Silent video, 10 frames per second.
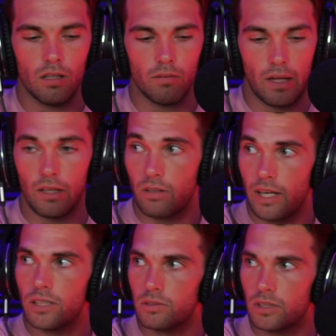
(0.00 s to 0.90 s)
my
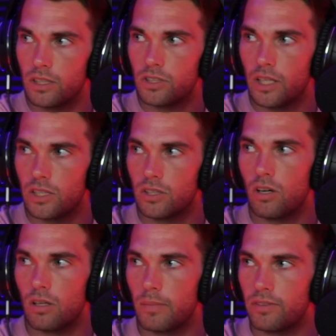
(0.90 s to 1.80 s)
location was going to change and
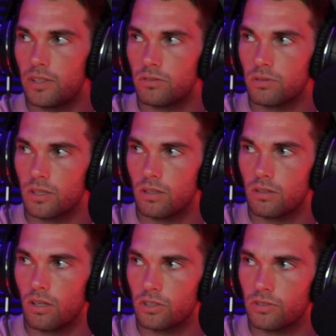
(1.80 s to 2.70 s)
all of my videos were going to go
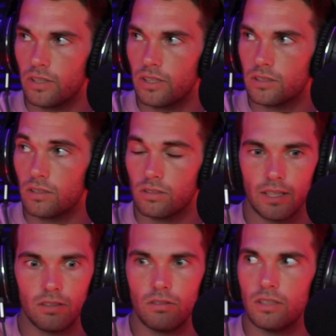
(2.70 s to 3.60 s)
to Australia. And so I was
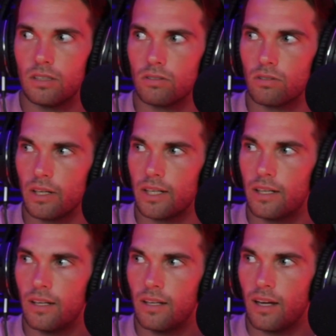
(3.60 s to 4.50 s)
like, dude, this is
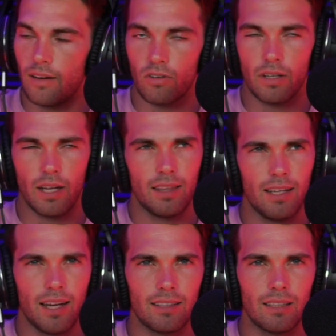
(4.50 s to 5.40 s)
great. I
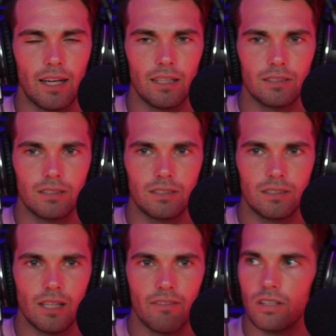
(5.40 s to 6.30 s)
think I had like
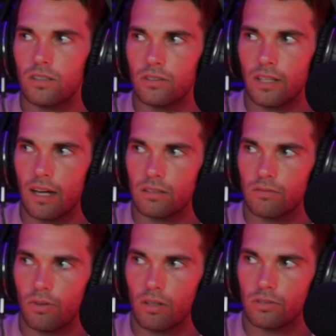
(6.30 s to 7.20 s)

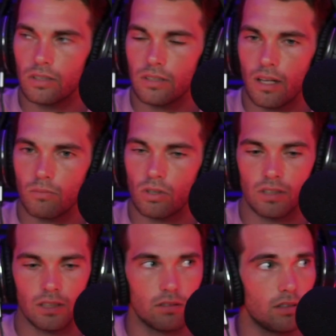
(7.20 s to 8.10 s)
700,000 followers at the time. So I
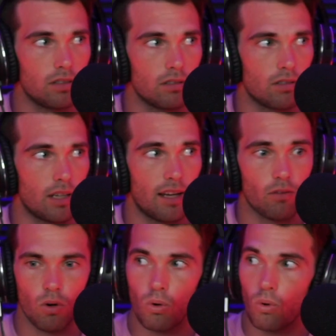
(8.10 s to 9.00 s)
was like, dude, this is great. I have
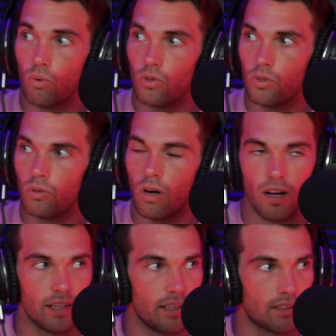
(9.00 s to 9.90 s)
a whole new
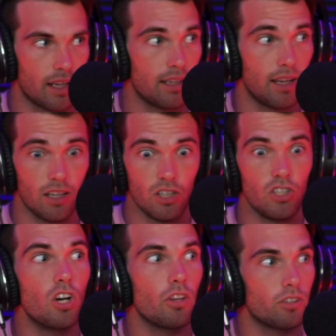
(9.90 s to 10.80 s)
audience. I can gain
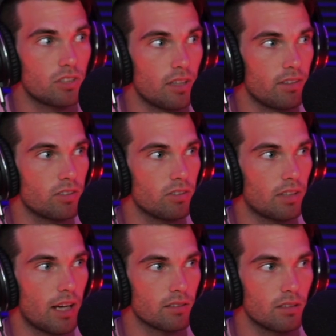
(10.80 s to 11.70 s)
another
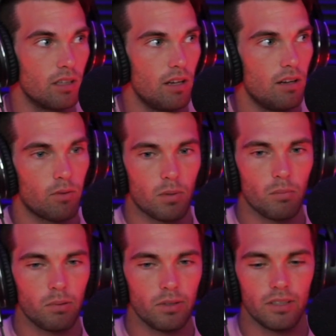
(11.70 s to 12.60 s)
700,000 from
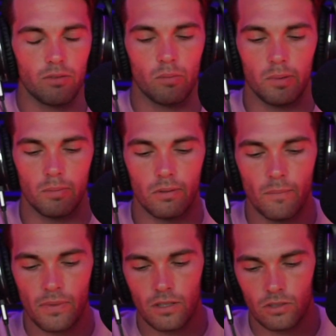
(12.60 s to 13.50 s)
completely different people.
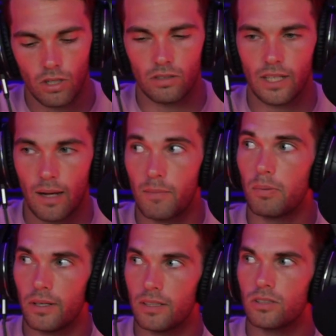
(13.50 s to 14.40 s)
So I was like, I'm going
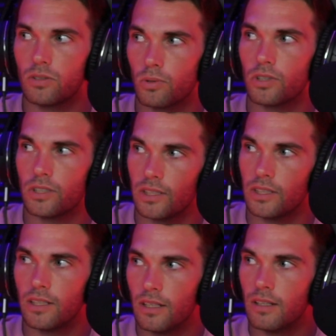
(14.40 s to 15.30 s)
to play this touristy